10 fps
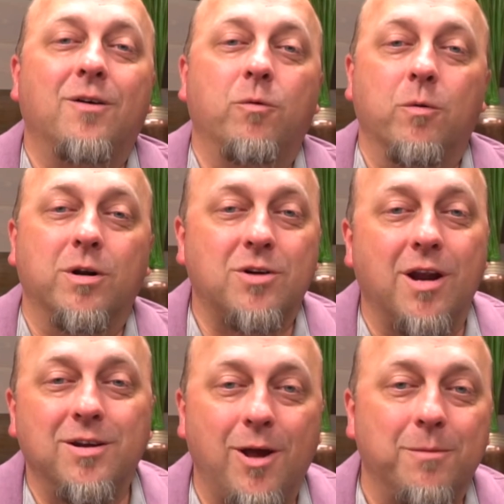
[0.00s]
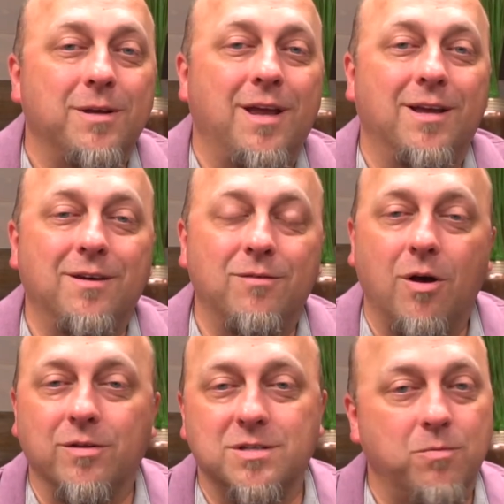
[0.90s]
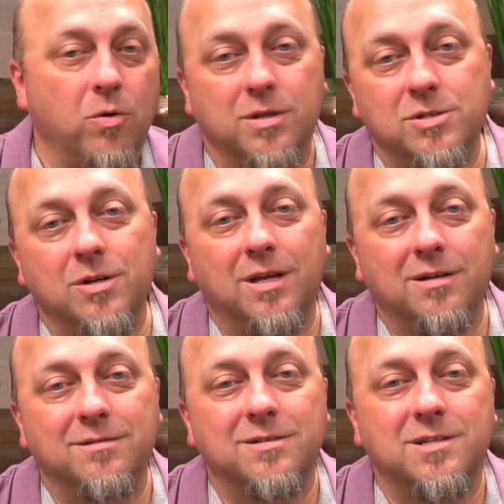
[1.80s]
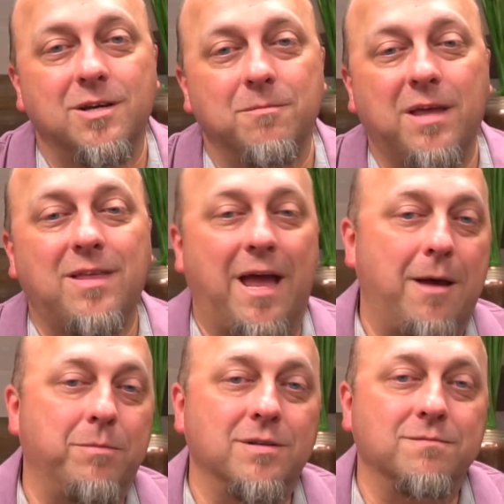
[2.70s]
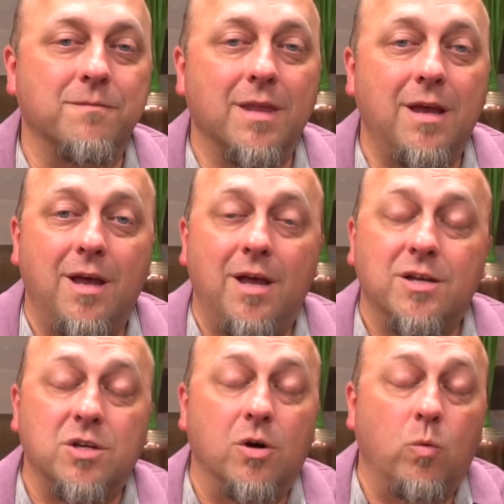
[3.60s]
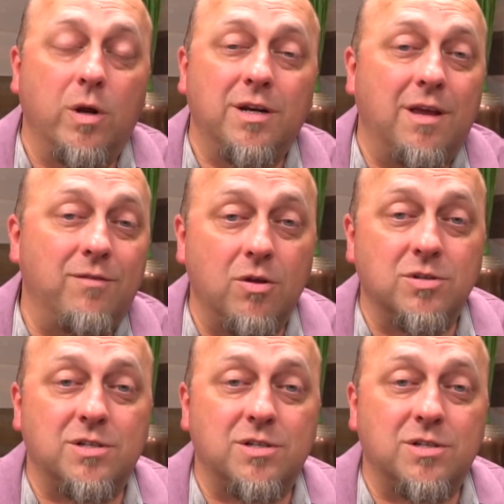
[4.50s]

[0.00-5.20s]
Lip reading: We want to train you up and give you all the support that you need to make that happen. So wanted to give you those